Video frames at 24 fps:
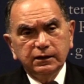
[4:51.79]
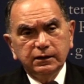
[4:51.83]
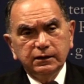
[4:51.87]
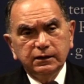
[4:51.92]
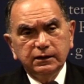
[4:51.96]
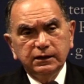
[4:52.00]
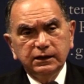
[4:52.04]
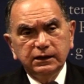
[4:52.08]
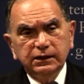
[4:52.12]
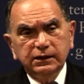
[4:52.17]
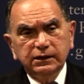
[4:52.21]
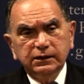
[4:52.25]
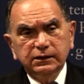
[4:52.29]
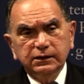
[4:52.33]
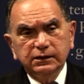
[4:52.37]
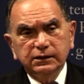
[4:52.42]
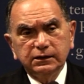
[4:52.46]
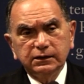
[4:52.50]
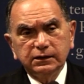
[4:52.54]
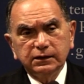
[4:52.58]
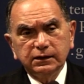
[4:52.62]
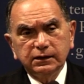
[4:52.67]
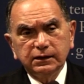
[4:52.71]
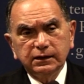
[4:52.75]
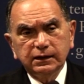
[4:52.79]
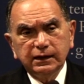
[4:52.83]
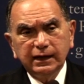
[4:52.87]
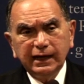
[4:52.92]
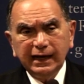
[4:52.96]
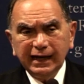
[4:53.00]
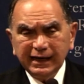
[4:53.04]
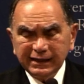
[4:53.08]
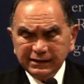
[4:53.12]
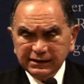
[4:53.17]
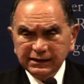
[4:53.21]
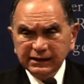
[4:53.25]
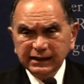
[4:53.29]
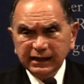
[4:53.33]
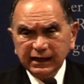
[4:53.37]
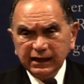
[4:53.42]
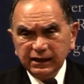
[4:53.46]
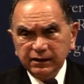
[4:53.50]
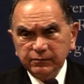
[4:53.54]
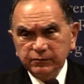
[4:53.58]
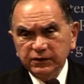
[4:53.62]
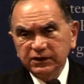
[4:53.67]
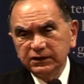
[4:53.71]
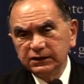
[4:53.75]
The end
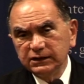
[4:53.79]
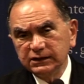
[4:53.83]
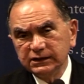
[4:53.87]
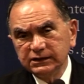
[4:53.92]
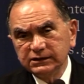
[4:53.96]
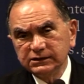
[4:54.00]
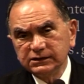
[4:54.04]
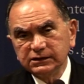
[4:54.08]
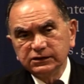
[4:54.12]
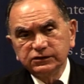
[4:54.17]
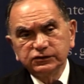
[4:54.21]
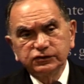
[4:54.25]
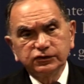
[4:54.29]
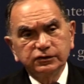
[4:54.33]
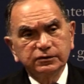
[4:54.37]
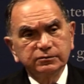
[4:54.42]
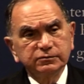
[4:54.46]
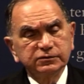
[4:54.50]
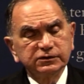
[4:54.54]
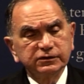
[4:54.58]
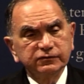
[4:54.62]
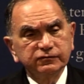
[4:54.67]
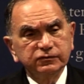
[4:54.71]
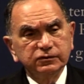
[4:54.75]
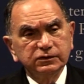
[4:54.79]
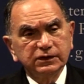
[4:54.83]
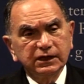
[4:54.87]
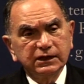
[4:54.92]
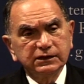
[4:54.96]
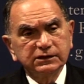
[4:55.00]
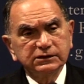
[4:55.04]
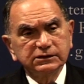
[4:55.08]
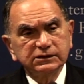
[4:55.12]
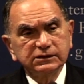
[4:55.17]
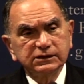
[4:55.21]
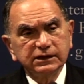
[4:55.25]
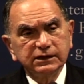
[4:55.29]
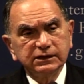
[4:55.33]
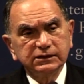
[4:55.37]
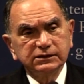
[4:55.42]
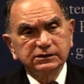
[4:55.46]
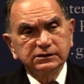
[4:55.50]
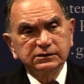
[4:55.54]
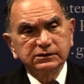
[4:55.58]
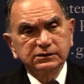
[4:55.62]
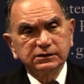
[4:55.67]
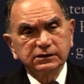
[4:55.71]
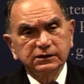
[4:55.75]
game, at least in terms of United
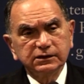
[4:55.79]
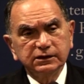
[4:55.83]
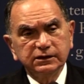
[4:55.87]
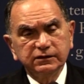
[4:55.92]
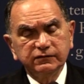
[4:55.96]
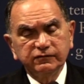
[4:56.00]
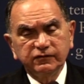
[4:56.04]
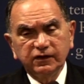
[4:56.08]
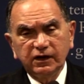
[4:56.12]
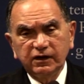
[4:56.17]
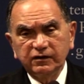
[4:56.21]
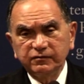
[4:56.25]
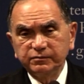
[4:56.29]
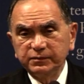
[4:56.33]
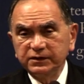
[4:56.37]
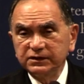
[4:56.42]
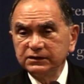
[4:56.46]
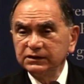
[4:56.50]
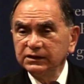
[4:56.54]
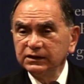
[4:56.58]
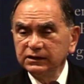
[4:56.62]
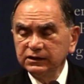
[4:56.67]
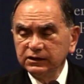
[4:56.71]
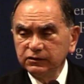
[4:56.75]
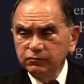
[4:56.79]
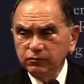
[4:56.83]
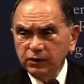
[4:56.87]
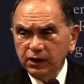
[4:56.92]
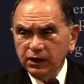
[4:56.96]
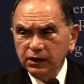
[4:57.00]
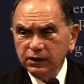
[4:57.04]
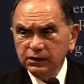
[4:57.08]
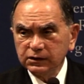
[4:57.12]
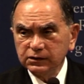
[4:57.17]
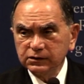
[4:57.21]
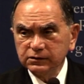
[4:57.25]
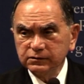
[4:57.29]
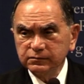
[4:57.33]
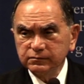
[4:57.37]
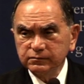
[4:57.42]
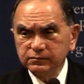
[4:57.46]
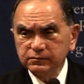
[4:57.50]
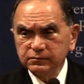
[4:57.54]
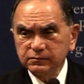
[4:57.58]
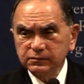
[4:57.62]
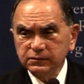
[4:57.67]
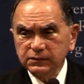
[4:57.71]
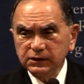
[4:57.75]
States involvement in Iraq,
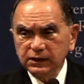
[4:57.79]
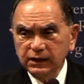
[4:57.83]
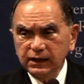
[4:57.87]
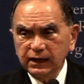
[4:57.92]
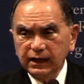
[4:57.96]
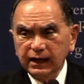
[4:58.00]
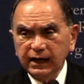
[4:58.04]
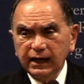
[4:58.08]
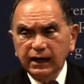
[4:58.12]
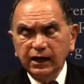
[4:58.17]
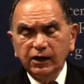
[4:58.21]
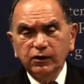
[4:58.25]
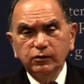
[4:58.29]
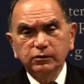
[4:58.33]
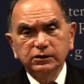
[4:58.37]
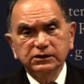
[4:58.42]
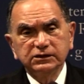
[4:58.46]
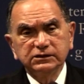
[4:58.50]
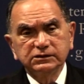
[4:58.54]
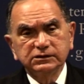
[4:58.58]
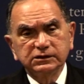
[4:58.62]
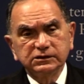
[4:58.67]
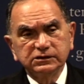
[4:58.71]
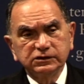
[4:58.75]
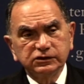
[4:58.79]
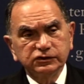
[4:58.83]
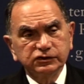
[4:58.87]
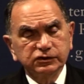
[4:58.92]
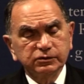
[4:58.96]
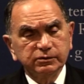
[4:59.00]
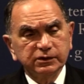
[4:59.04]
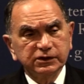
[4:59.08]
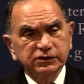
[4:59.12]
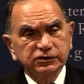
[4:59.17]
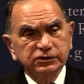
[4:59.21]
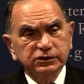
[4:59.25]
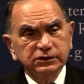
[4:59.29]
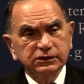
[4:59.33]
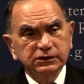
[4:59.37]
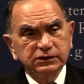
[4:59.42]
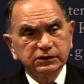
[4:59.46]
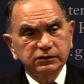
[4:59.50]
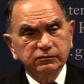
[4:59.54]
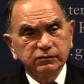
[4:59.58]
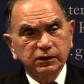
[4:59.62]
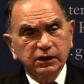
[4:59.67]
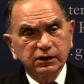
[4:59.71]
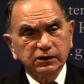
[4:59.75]
how is the situation
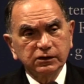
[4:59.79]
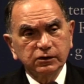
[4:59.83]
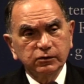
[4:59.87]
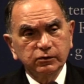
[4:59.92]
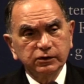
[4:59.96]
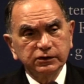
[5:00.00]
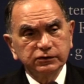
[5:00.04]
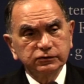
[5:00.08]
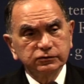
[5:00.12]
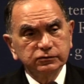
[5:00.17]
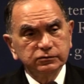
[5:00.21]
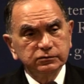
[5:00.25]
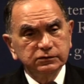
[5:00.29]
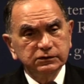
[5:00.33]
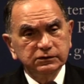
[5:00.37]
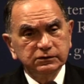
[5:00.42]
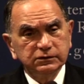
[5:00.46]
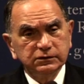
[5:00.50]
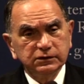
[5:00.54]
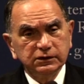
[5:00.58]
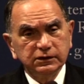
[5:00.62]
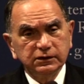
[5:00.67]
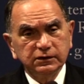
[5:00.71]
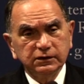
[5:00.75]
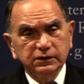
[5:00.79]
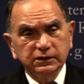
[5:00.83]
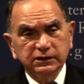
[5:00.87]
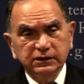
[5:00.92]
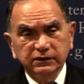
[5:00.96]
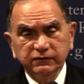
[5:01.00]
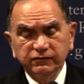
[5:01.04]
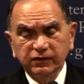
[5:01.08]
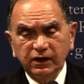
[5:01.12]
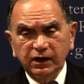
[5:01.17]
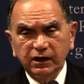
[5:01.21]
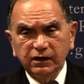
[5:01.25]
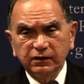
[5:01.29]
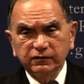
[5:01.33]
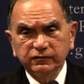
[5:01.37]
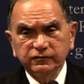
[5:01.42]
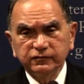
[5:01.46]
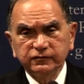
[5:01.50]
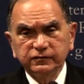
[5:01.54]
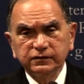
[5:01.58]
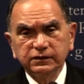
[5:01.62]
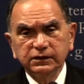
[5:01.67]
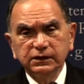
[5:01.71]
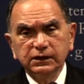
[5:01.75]
in Iraq going to
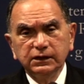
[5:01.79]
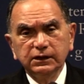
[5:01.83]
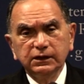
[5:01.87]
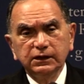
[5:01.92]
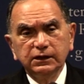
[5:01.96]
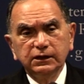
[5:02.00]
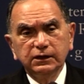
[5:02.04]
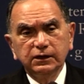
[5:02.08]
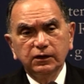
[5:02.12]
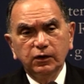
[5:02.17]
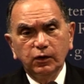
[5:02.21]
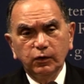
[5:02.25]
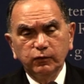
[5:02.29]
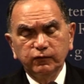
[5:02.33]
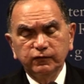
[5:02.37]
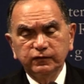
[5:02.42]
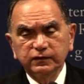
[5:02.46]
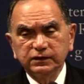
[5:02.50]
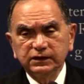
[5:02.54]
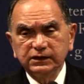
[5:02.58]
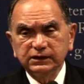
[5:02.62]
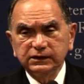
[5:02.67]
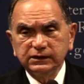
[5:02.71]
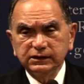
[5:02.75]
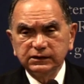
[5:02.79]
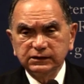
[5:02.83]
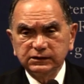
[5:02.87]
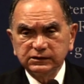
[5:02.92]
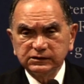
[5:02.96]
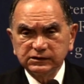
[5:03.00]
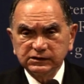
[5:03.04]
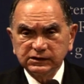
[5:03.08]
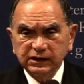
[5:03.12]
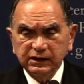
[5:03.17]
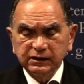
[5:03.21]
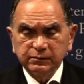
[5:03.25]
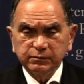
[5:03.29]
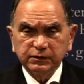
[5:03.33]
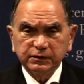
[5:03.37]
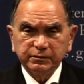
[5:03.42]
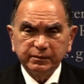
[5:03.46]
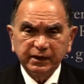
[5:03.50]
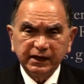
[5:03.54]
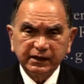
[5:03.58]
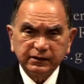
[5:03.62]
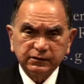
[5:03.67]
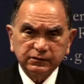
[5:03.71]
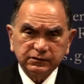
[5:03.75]
evolve? hopefully in a stable
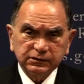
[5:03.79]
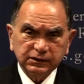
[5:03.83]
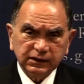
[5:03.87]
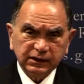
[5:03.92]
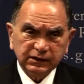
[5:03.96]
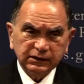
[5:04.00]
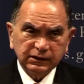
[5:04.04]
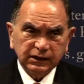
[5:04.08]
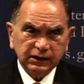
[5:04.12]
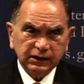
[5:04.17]
manner and